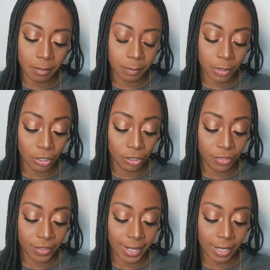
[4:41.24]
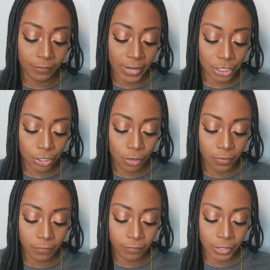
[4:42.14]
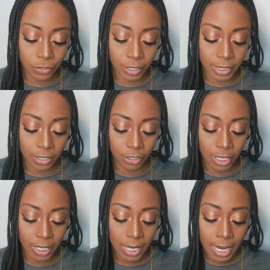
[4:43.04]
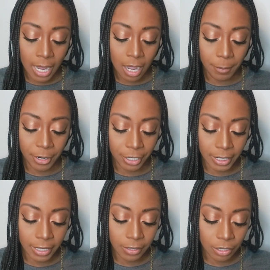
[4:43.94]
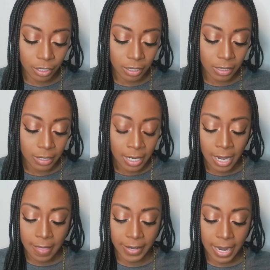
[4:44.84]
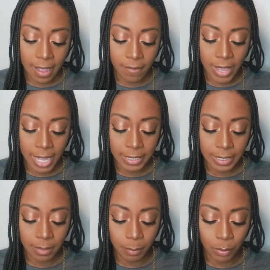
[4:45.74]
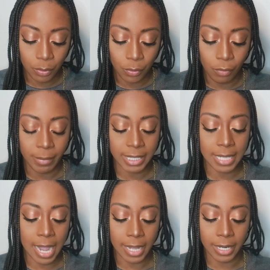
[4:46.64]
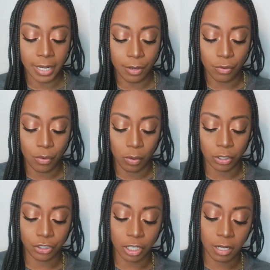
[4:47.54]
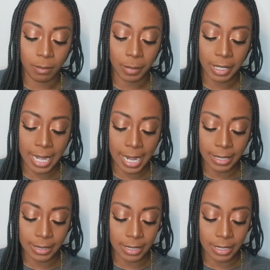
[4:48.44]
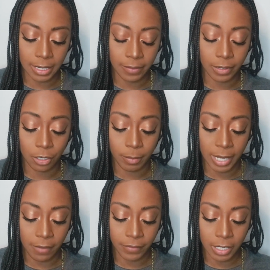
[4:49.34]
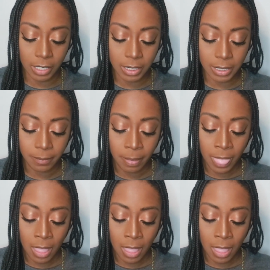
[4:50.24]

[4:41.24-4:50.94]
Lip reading: Pretty Little Thing, Fashion Nova, Victoria's Secret, American Eagle, and then I have Etsy, Boohoo, Misguided, Nordstrom, Kylie, and then Urban Outfitters.